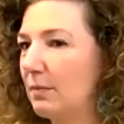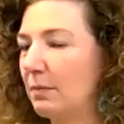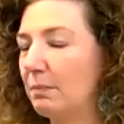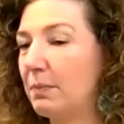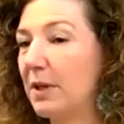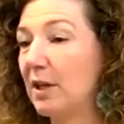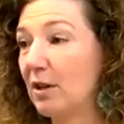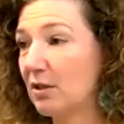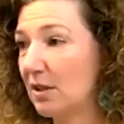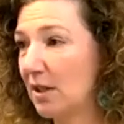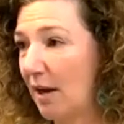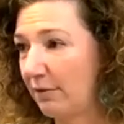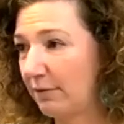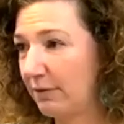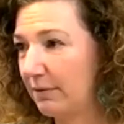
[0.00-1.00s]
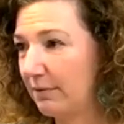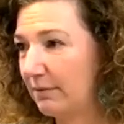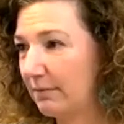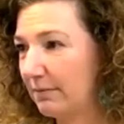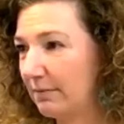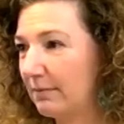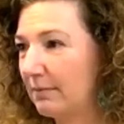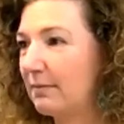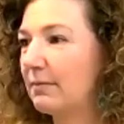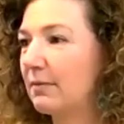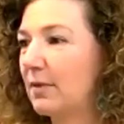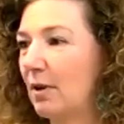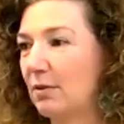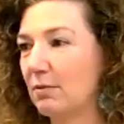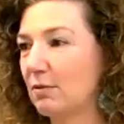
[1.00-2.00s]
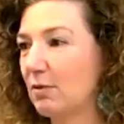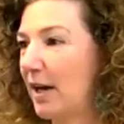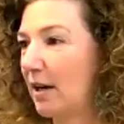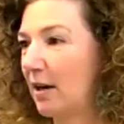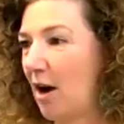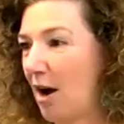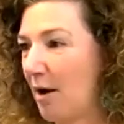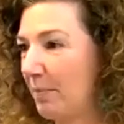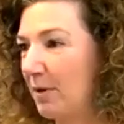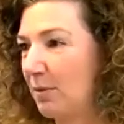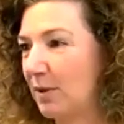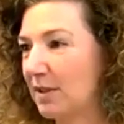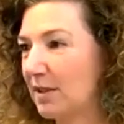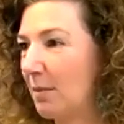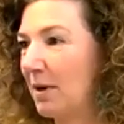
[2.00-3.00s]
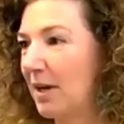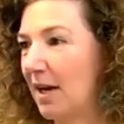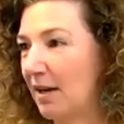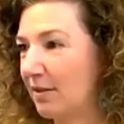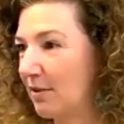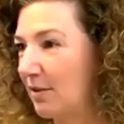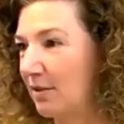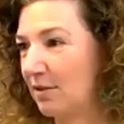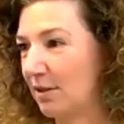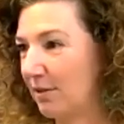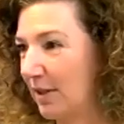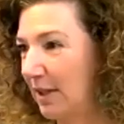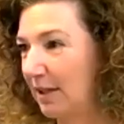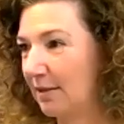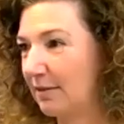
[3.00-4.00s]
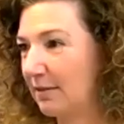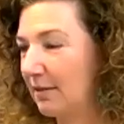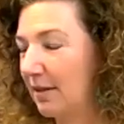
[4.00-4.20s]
Be yourself. Don't try to copy what somebody else is doing.